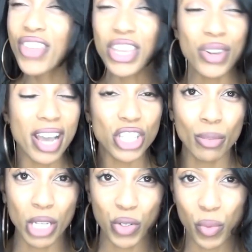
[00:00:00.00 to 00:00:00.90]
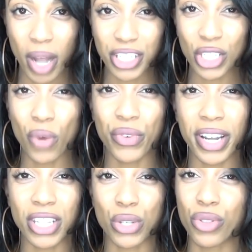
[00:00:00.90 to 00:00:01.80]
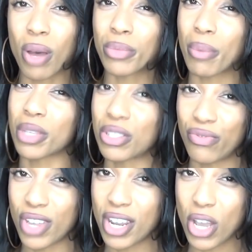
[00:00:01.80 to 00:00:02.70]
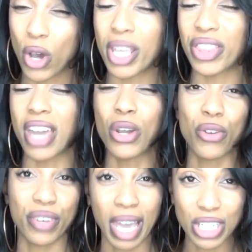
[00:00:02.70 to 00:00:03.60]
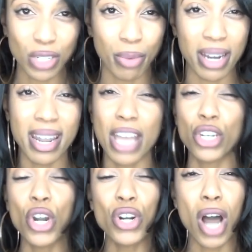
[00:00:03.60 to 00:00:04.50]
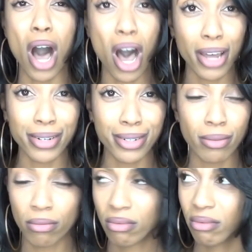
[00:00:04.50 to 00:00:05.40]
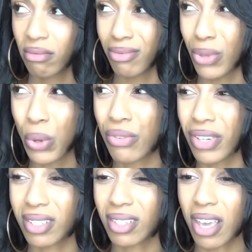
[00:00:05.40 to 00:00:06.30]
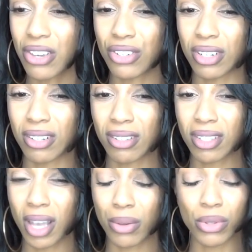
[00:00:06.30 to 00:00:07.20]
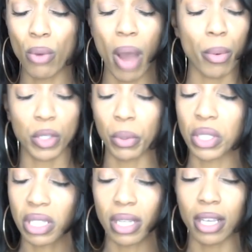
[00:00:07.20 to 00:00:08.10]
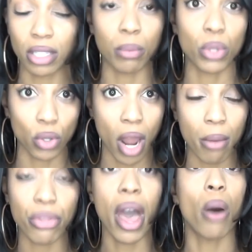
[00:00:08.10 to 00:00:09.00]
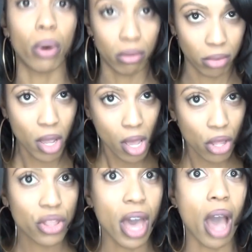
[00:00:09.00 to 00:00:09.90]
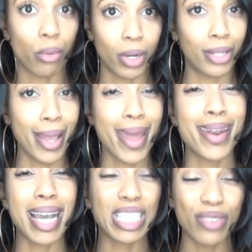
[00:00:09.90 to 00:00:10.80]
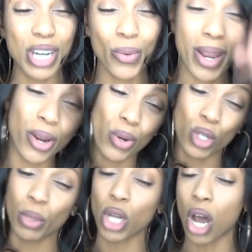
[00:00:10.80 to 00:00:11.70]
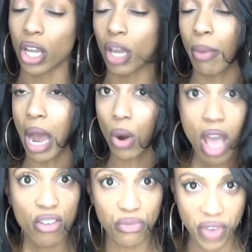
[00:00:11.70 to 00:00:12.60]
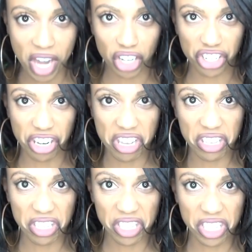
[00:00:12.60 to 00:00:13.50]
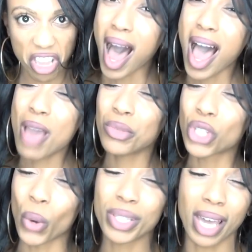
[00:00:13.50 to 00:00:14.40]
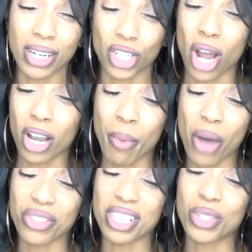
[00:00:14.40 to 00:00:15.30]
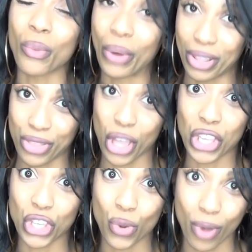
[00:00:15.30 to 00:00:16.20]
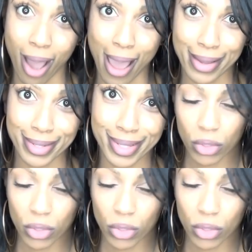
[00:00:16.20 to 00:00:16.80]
Thank you guys so much for watching. Don't forget to thumbs up this video, hit that notification button, and turn on notifications. Uh, nope, I was supposed to say subscribe. That one. That one. And next video, we are going to be talking about fetishes. I'm so excited to talk about this with you guys.